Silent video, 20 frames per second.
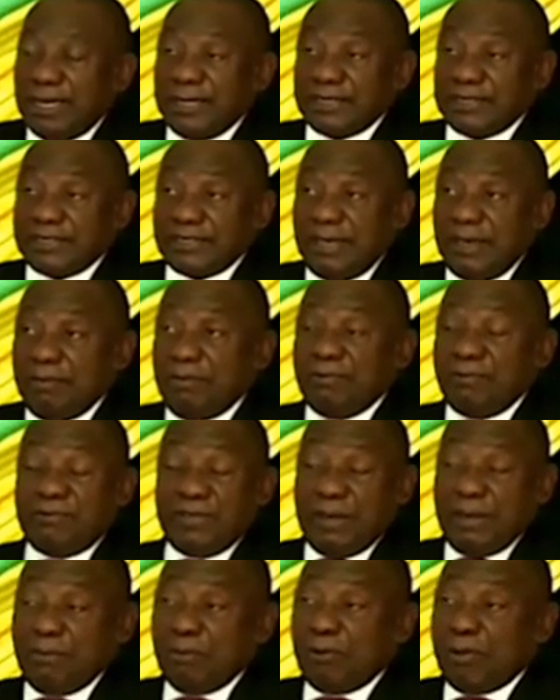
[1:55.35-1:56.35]
and some
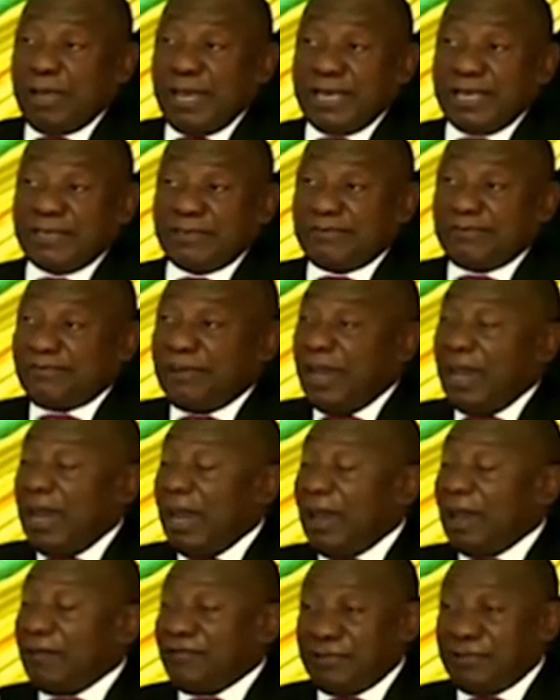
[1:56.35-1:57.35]
of them were as
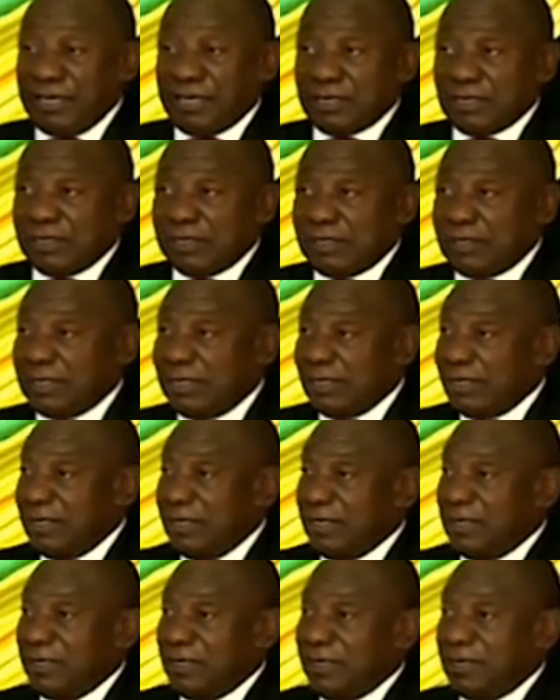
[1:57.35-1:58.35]
far afield
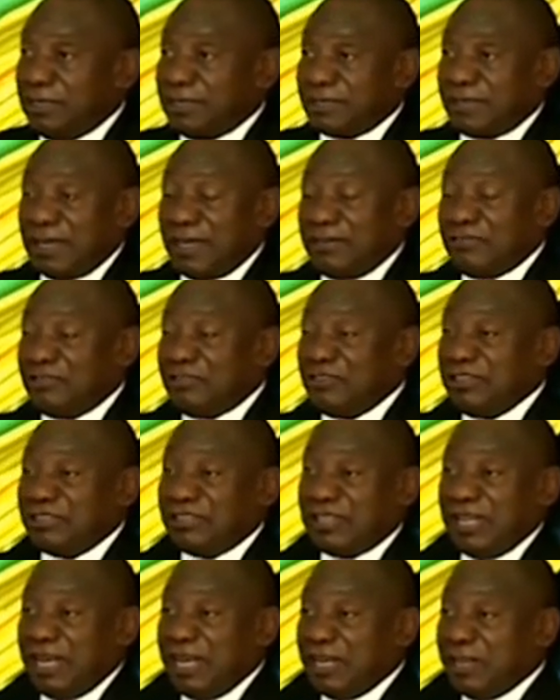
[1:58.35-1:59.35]
as
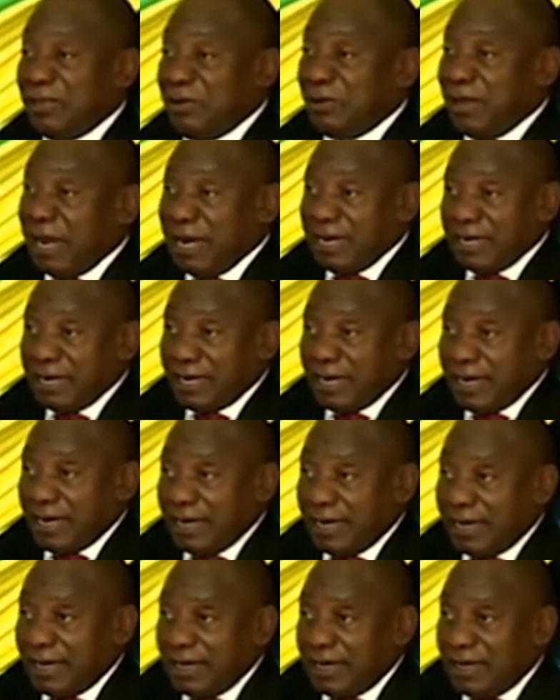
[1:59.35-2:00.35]
countries like
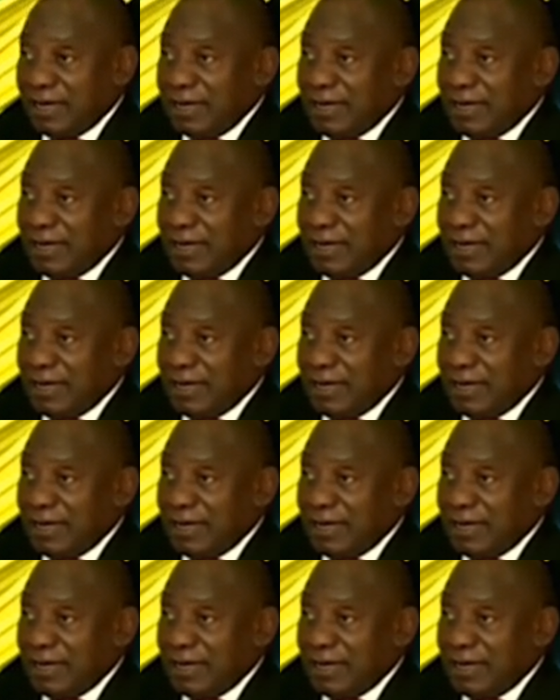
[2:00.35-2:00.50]
Uganda,